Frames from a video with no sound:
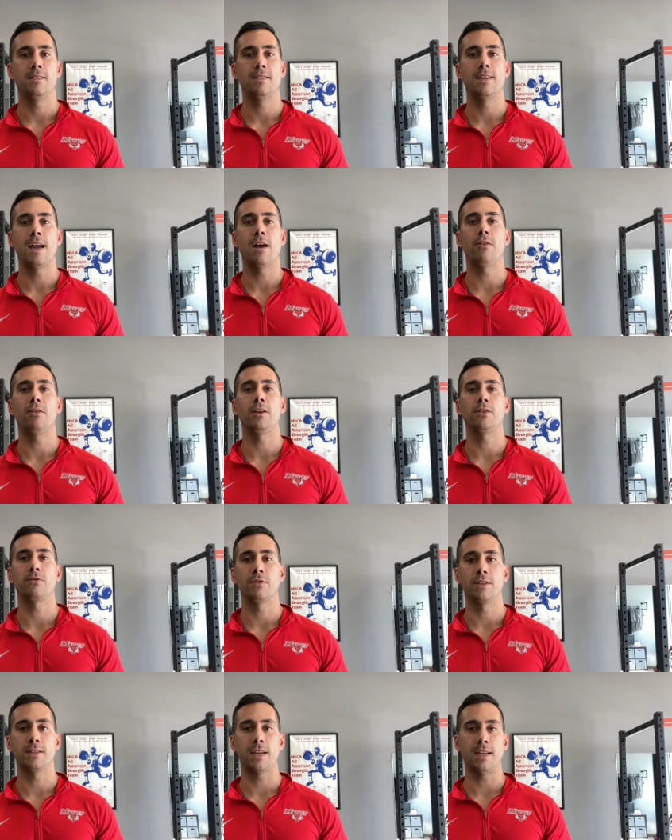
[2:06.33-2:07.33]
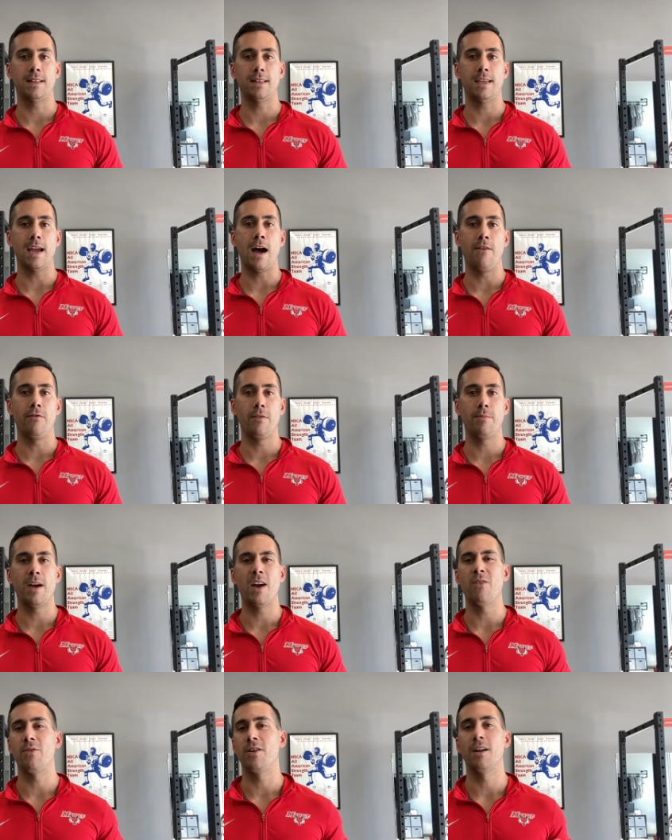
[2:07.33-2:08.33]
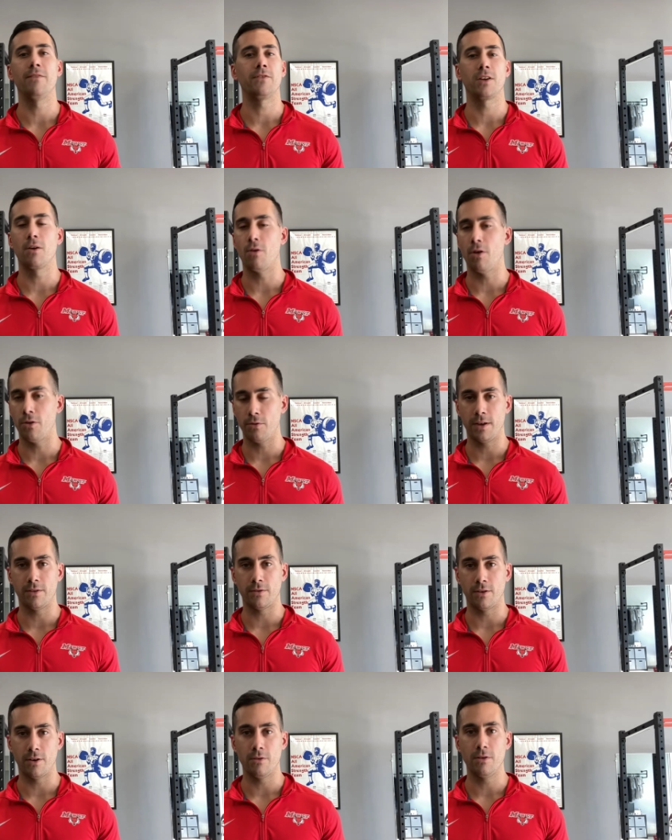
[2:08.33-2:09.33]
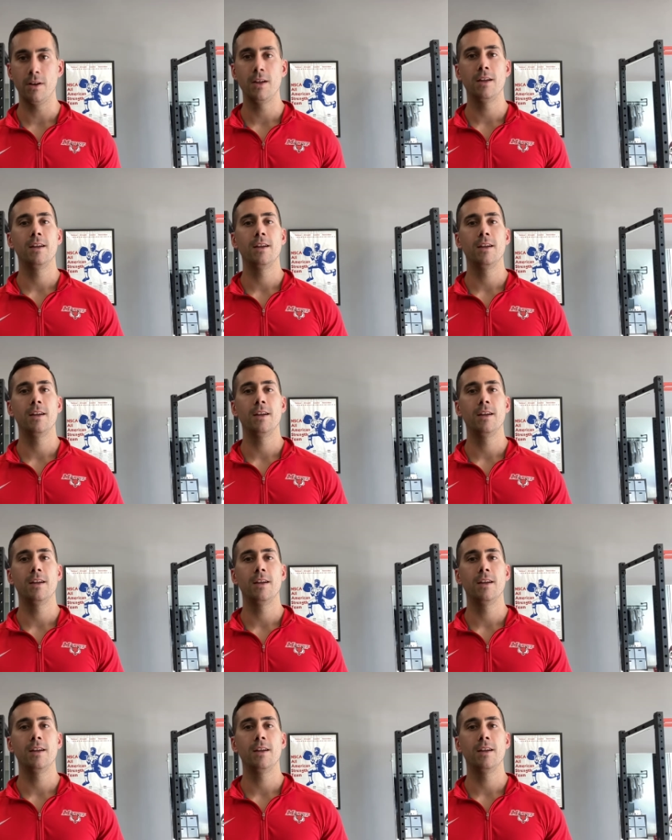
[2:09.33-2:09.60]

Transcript: Now let's recite the alphabet. We don't have to go all the way through.